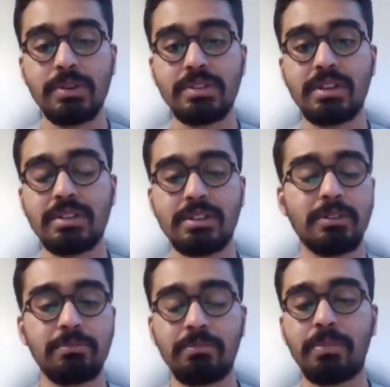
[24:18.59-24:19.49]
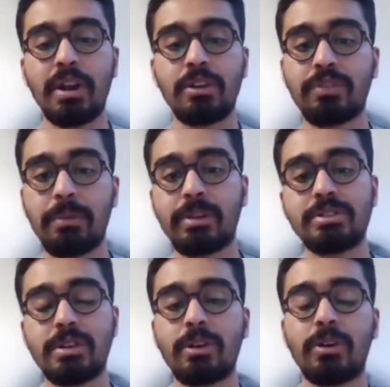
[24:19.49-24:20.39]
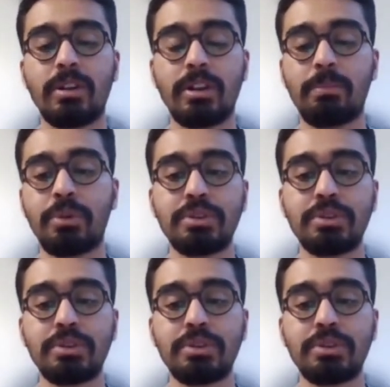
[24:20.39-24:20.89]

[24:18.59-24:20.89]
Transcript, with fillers: because there's a part of chemical engineering called uh,